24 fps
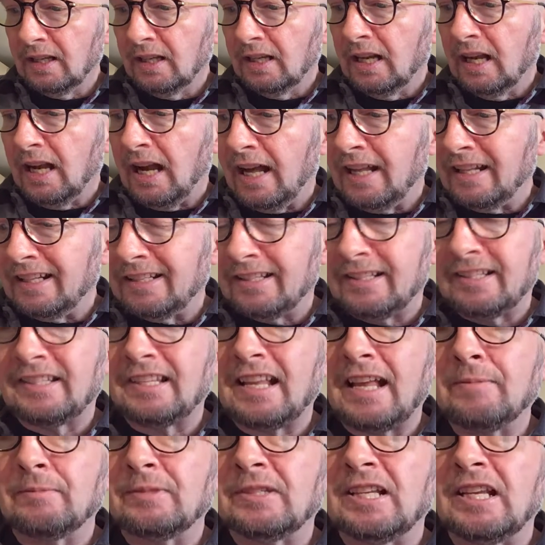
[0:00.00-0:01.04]
And it's the
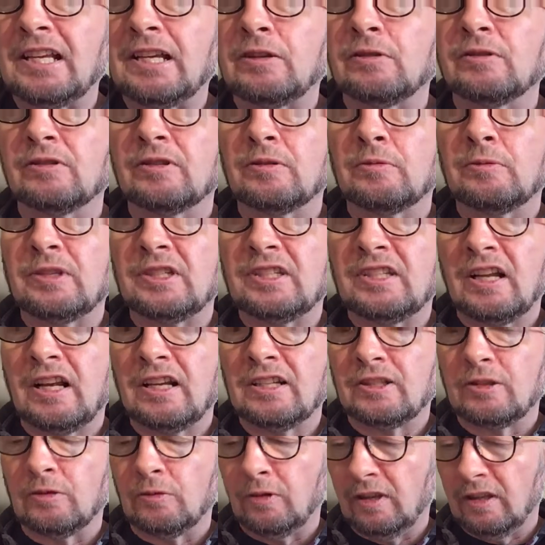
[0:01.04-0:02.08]
same sequence that we
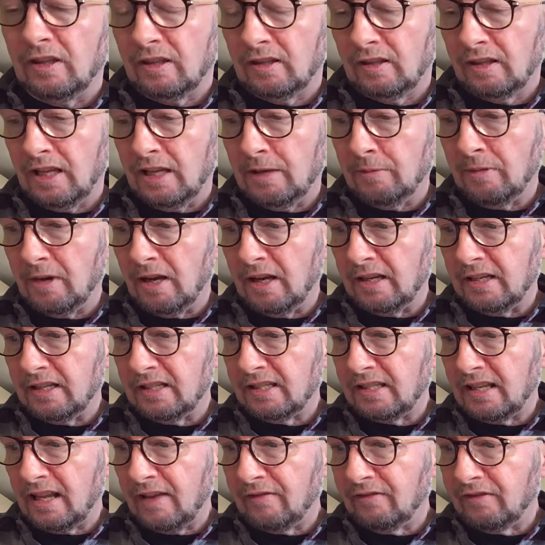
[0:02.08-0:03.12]
started with, E minor
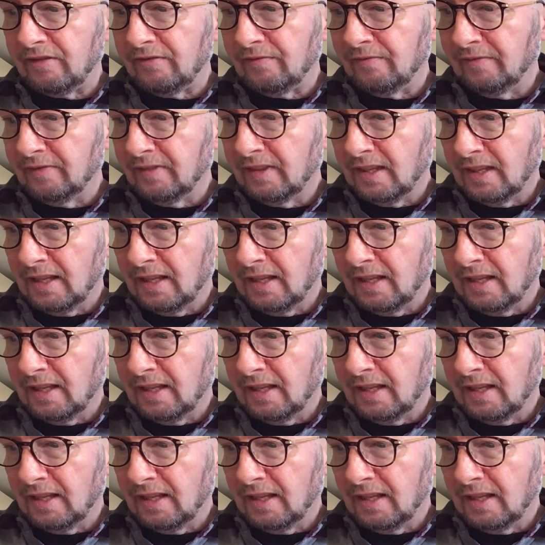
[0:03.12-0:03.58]
7,